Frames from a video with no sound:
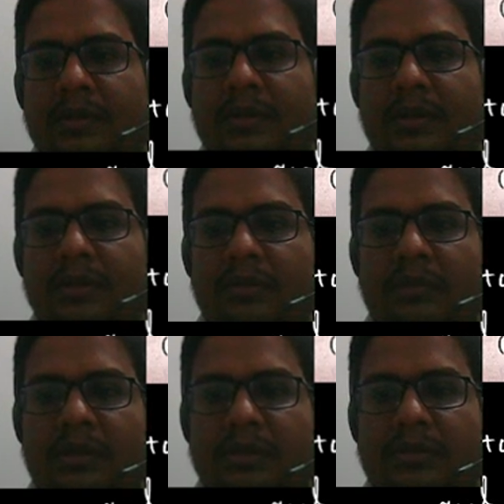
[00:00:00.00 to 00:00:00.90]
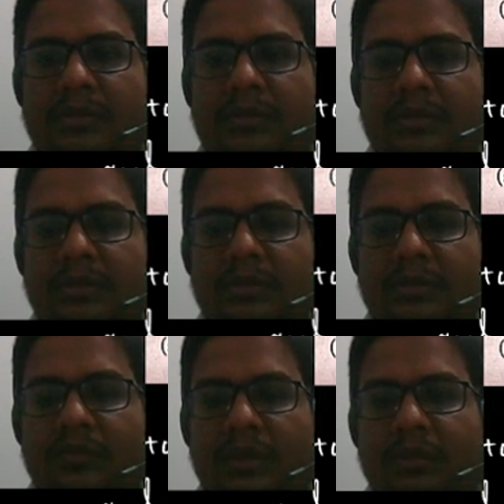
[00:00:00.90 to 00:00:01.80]
into that is
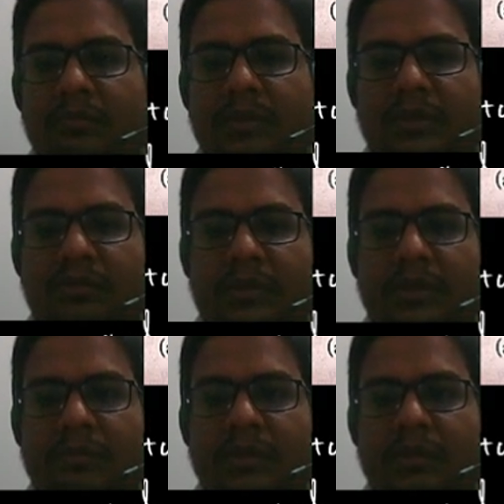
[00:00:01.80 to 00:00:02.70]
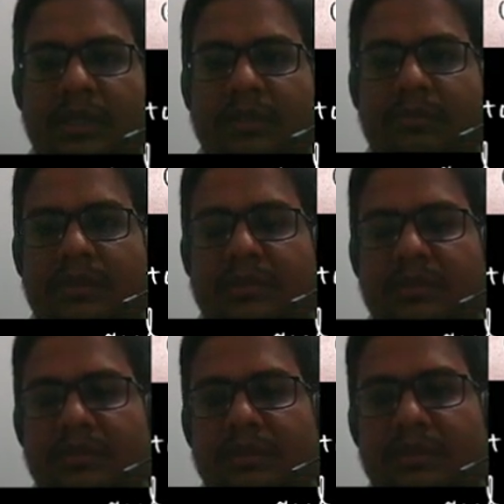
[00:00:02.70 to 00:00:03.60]
1 plus omega power 8 means
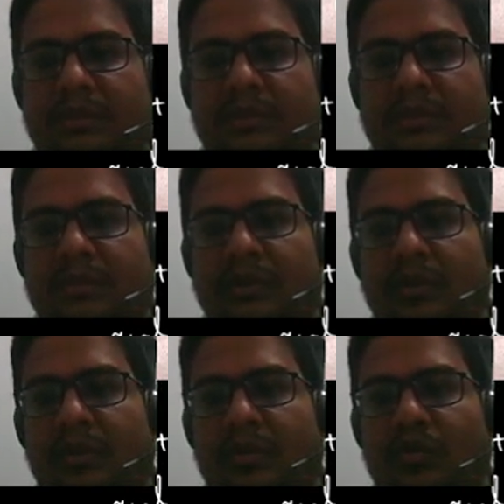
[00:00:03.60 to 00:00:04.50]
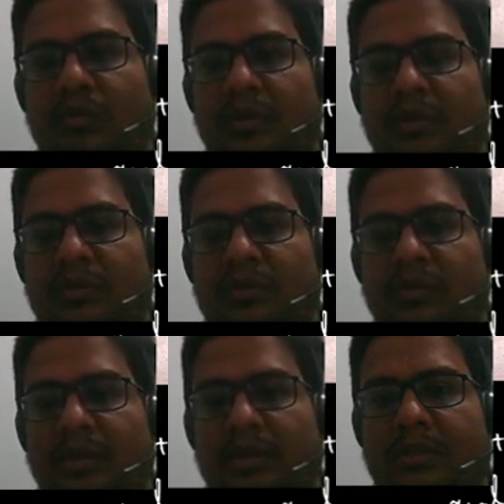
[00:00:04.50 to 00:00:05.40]
it is omega
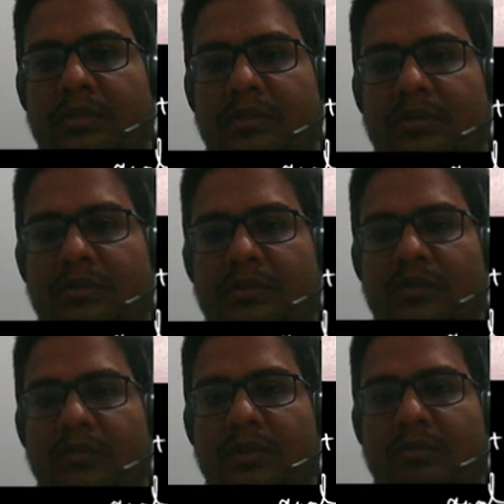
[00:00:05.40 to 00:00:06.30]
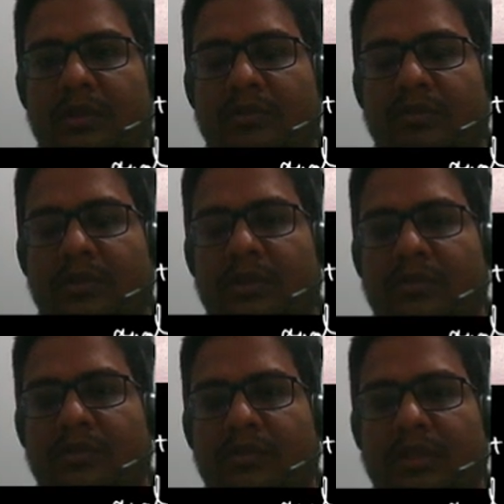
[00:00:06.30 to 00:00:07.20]
square. So 1 plus omega
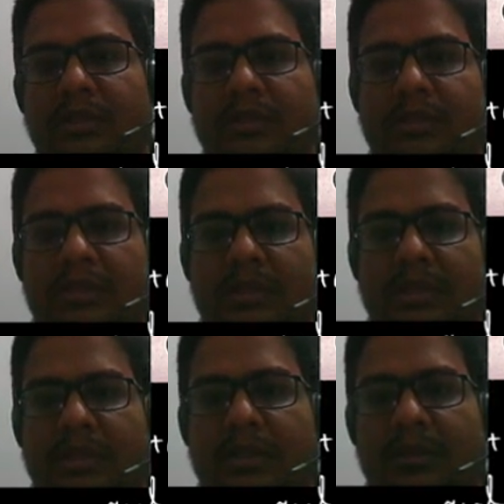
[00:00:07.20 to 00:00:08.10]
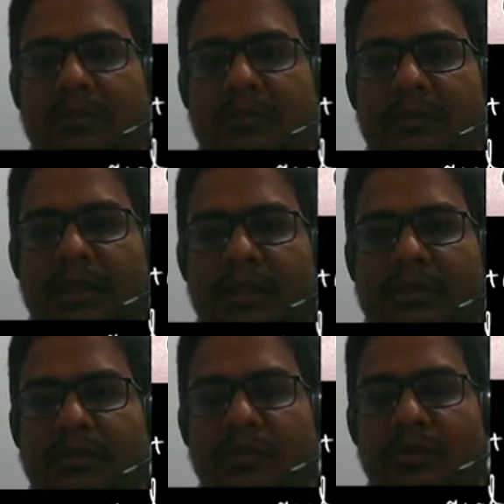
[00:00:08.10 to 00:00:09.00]
square is
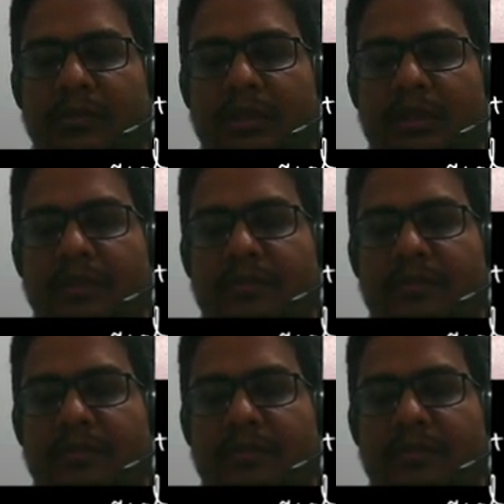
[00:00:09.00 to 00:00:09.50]
minus omega